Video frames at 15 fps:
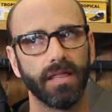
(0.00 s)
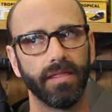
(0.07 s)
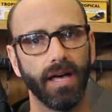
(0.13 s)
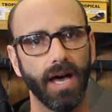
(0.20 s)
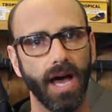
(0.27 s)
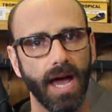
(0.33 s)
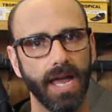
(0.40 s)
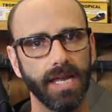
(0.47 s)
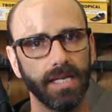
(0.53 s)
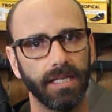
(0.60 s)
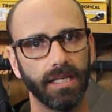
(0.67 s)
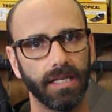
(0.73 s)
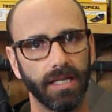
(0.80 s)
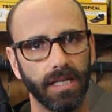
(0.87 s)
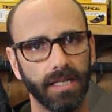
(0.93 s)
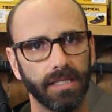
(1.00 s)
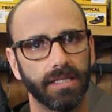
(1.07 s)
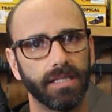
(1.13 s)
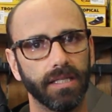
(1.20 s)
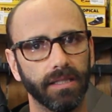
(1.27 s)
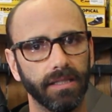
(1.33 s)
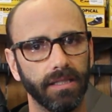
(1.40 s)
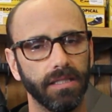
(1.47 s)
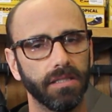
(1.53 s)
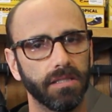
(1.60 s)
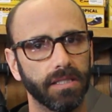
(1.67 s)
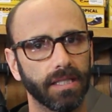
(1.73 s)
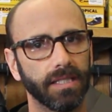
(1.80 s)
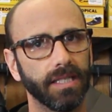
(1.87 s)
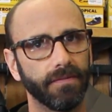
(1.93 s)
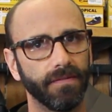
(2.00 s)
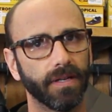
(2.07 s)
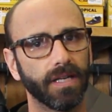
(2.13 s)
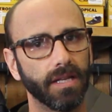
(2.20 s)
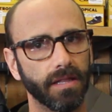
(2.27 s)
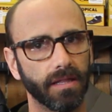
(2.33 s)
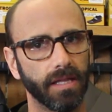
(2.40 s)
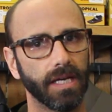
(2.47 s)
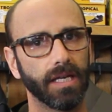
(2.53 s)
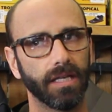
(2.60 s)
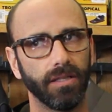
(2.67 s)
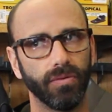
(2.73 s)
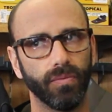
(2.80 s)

The height is the least significant thing.